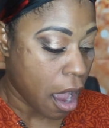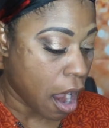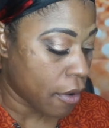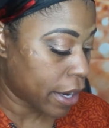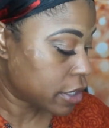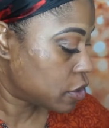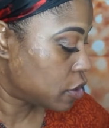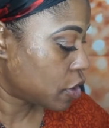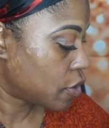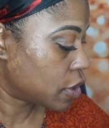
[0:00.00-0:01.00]
All right,
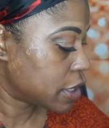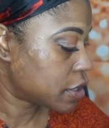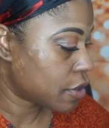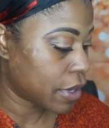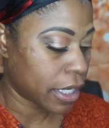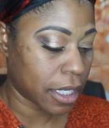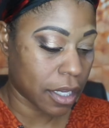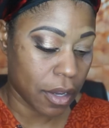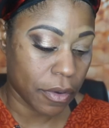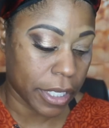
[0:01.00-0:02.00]
so let's go ahead and
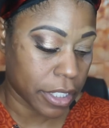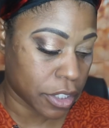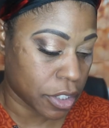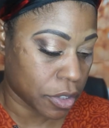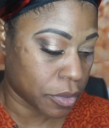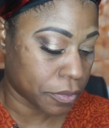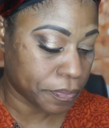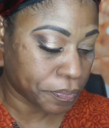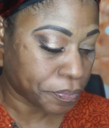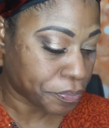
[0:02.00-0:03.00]
go into
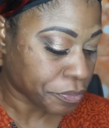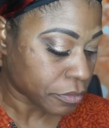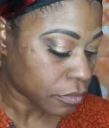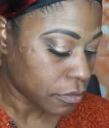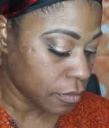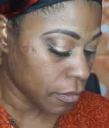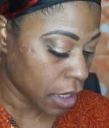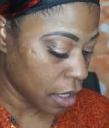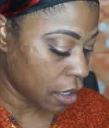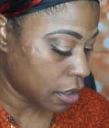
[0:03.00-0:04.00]

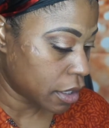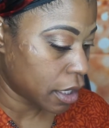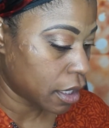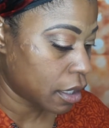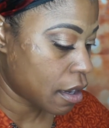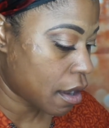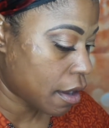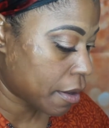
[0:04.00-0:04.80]
the